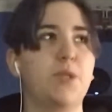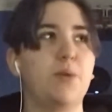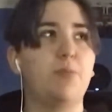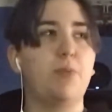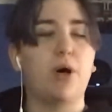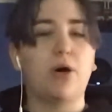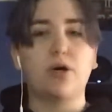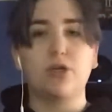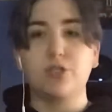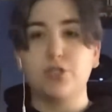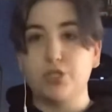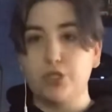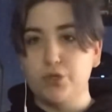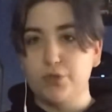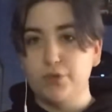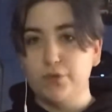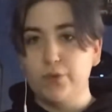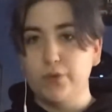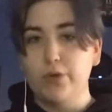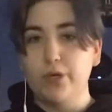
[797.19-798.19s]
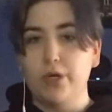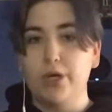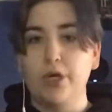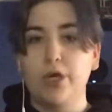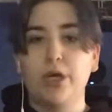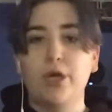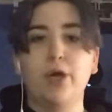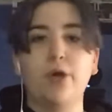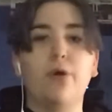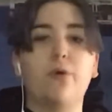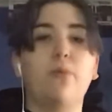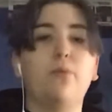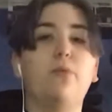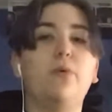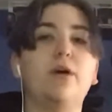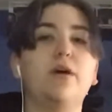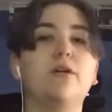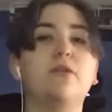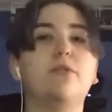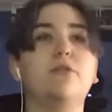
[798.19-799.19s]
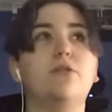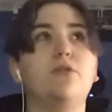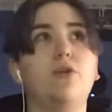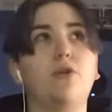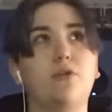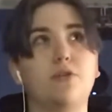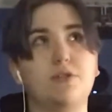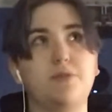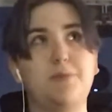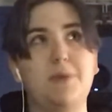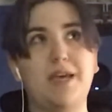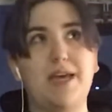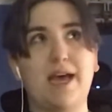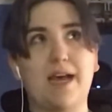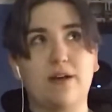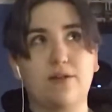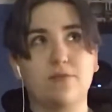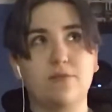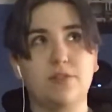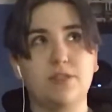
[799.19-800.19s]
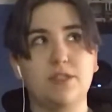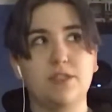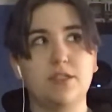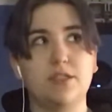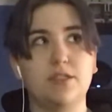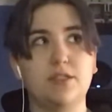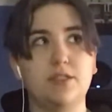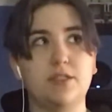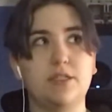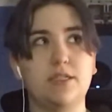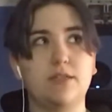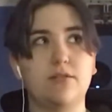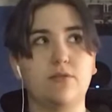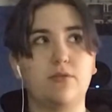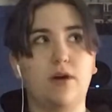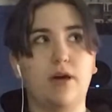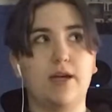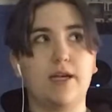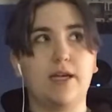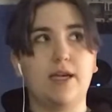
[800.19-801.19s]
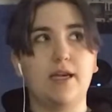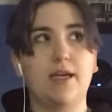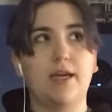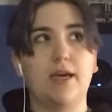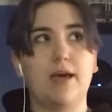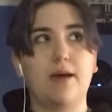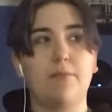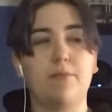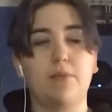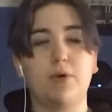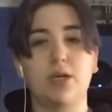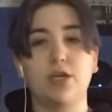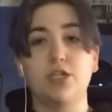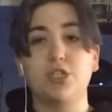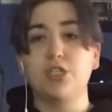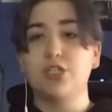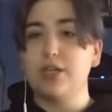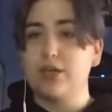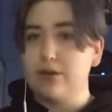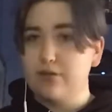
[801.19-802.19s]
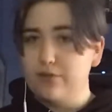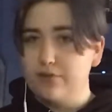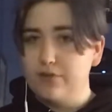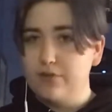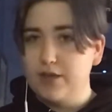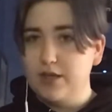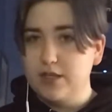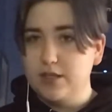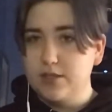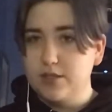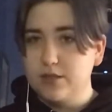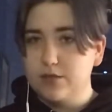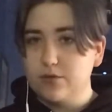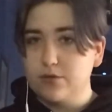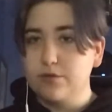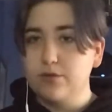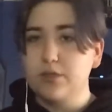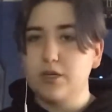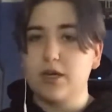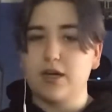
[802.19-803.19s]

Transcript: Part 2 will not be out until I can get my shelf installed.